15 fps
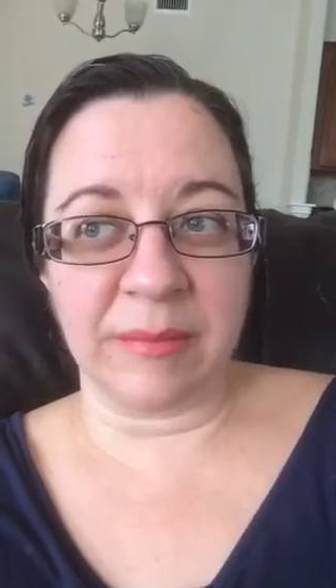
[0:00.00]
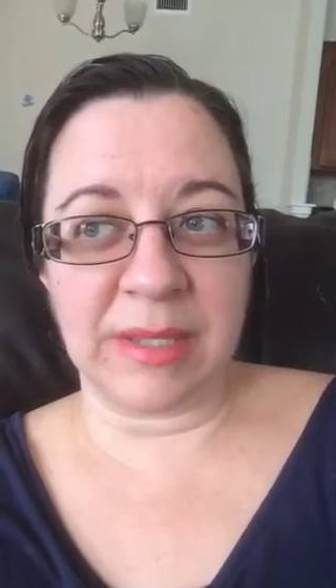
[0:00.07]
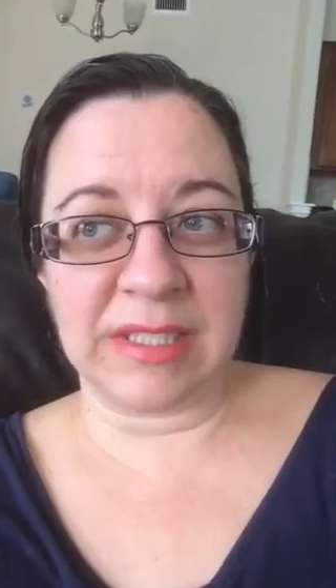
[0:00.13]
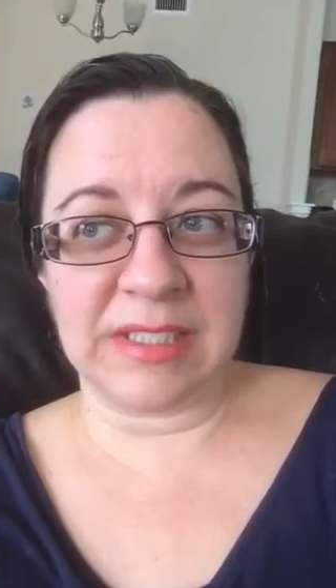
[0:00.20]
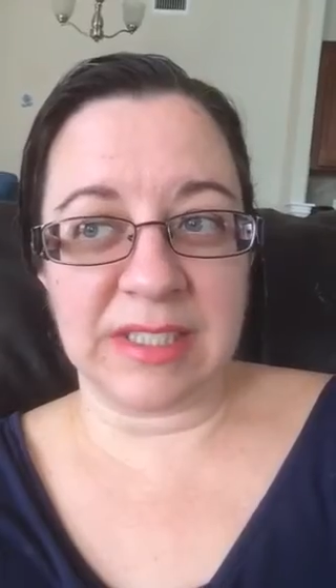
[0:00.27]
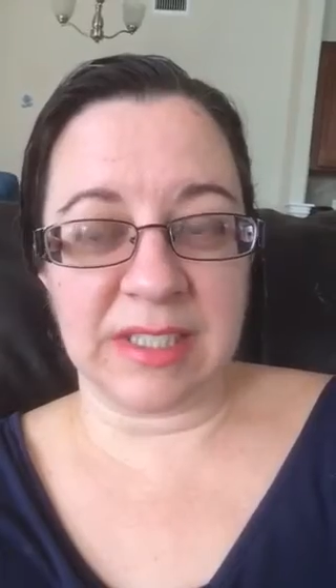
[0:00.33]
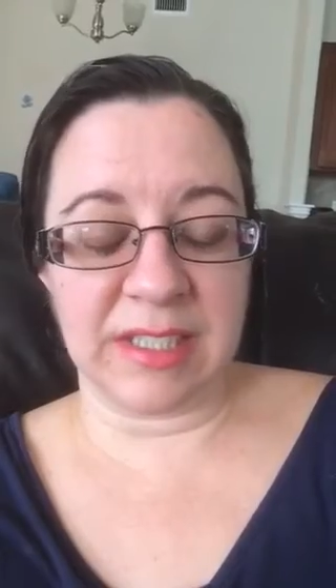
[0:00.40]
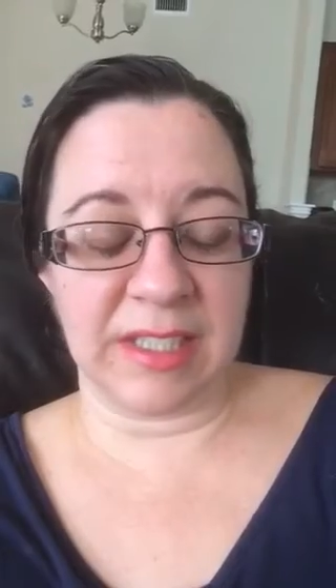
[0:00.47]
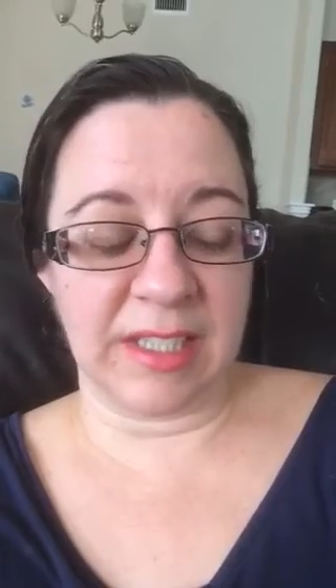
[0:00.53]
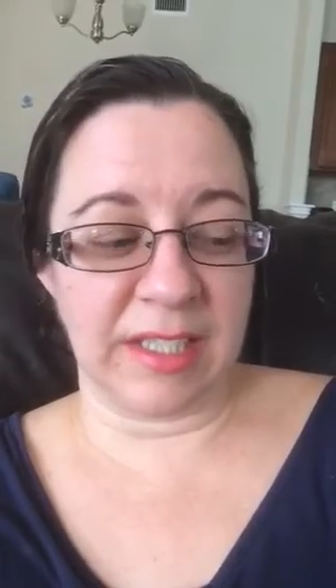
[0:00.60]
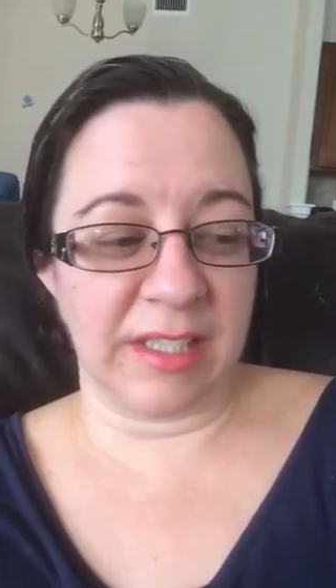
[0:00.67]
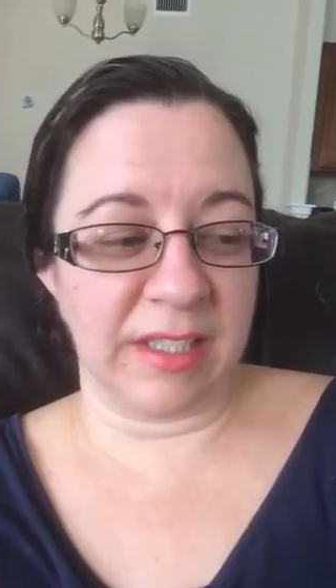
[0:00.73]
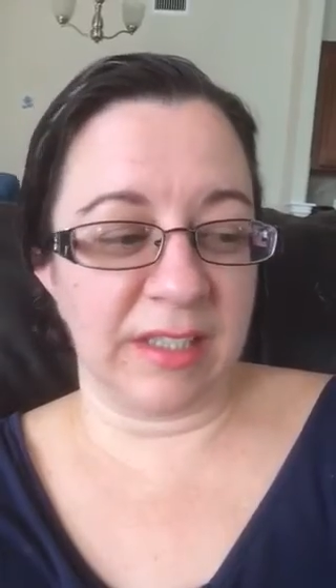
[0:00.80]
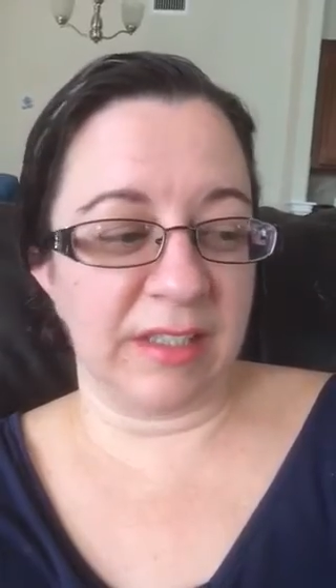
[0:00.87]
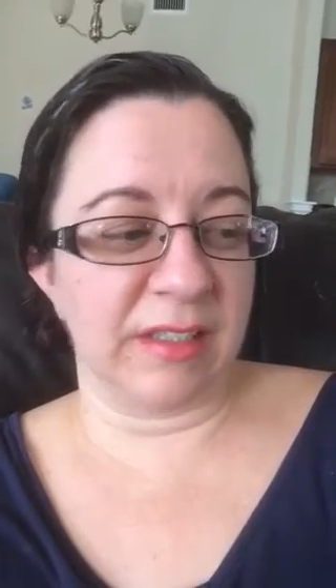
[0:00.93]

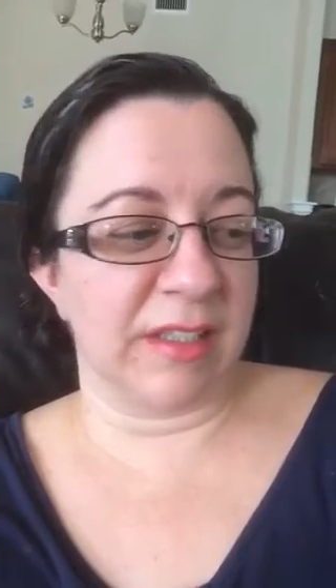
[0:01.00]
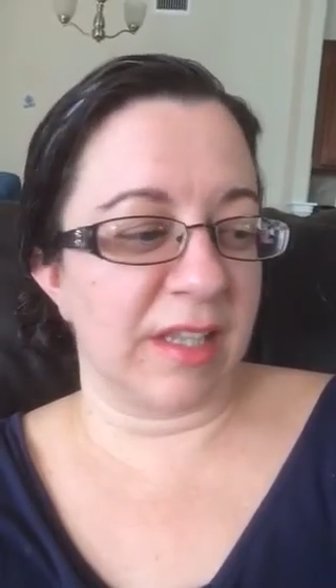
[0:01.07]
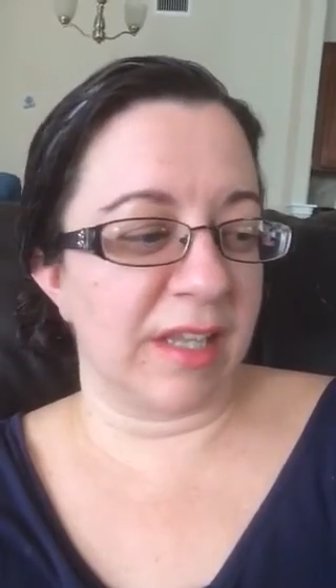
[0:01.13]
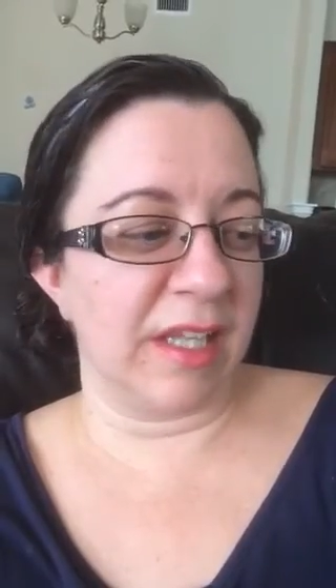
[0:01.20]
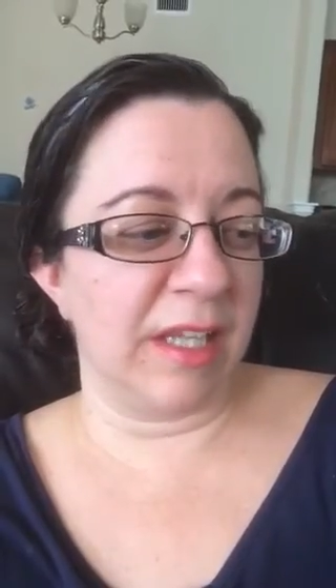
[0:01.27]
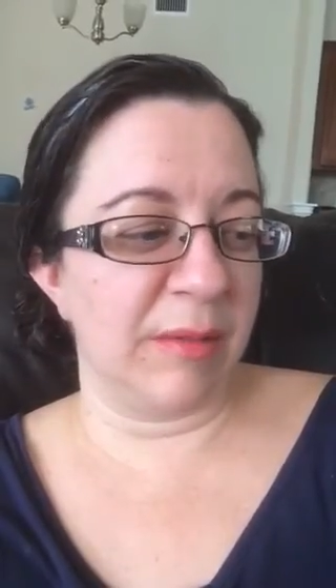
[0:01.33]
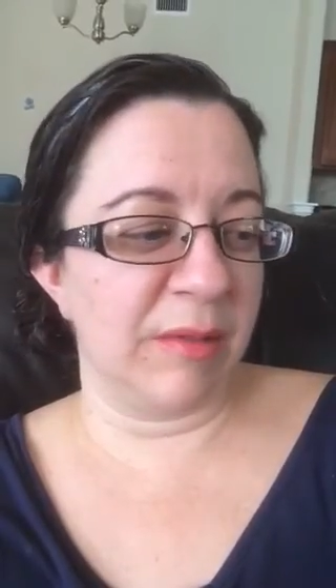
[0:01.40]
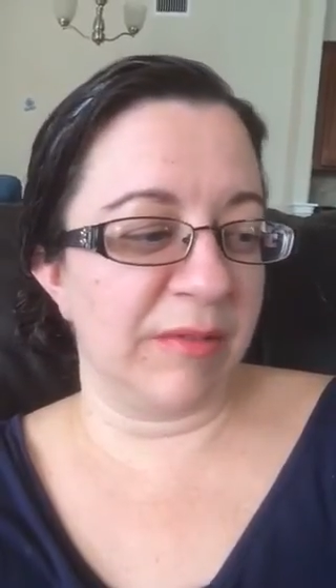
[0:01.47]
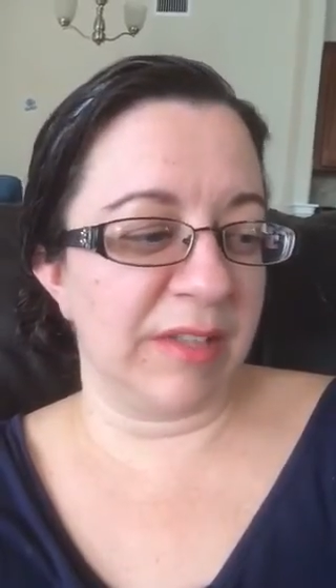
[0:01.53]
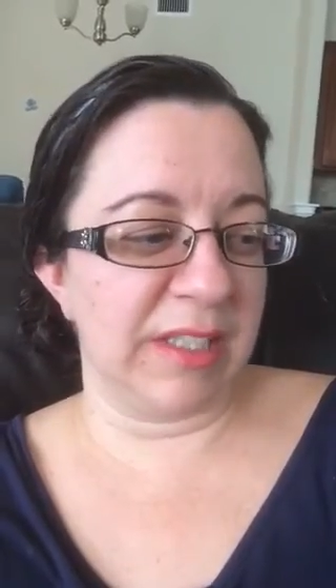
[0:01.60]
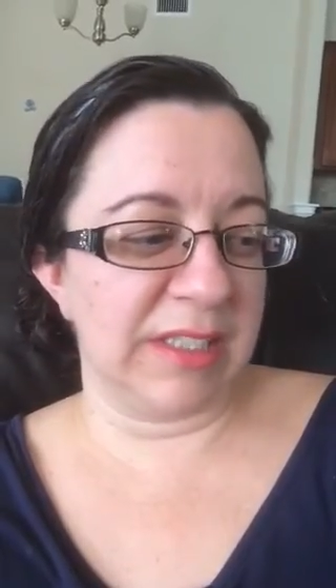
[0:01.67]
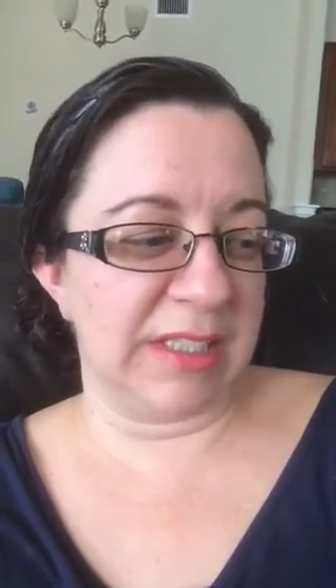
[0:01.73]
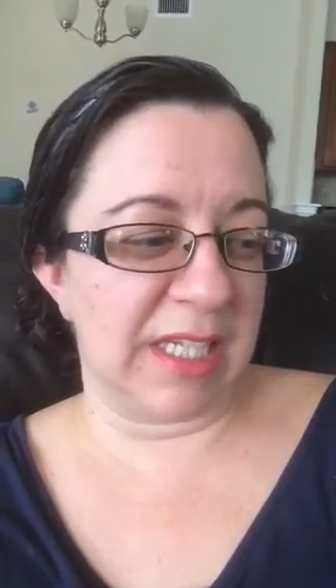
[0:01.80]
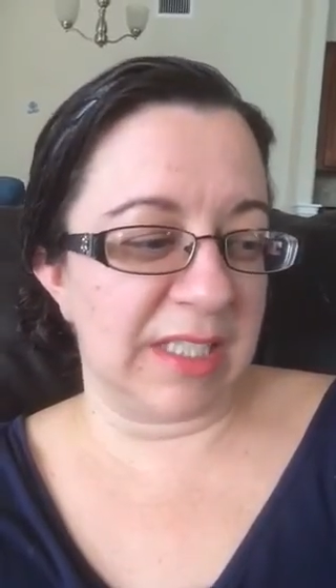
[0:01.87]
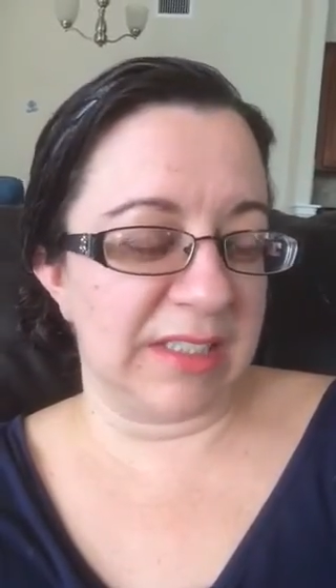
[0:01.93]
basically the theme of
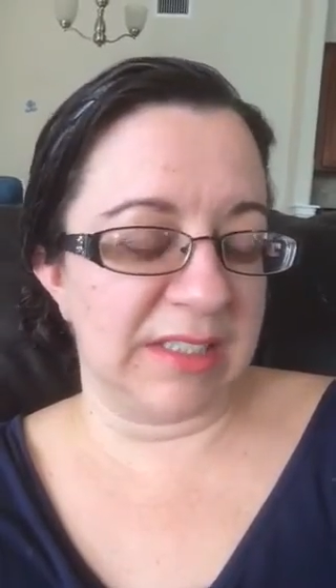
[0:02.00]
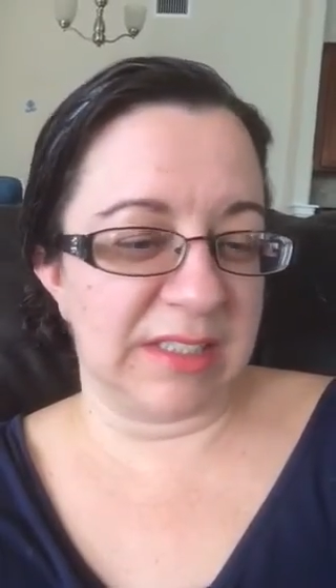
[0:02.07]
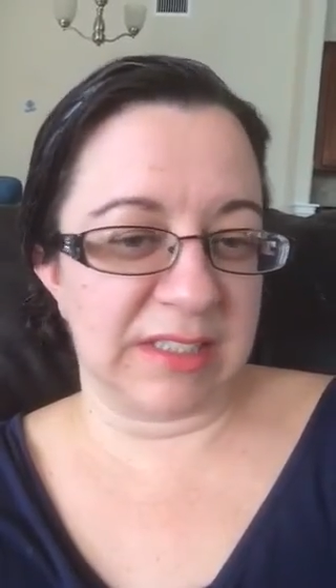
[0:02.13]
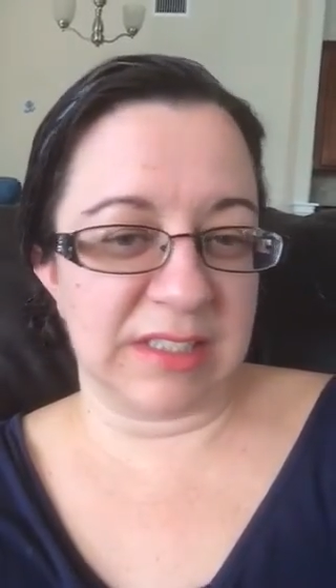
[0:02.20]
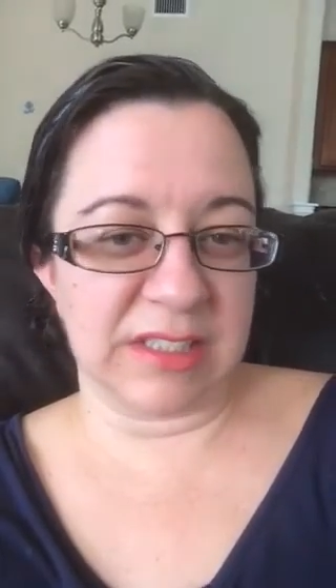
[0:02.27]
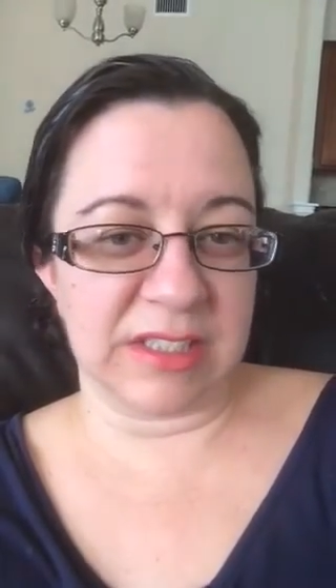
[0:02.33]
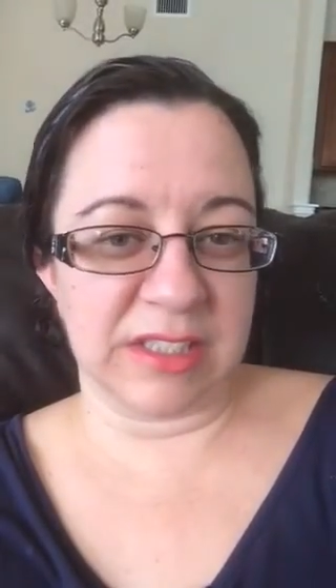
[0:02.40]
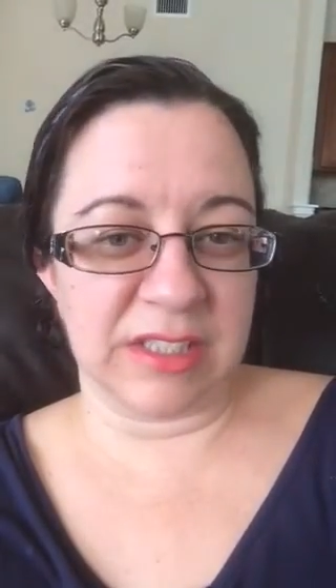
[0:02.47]
Ecclesiastes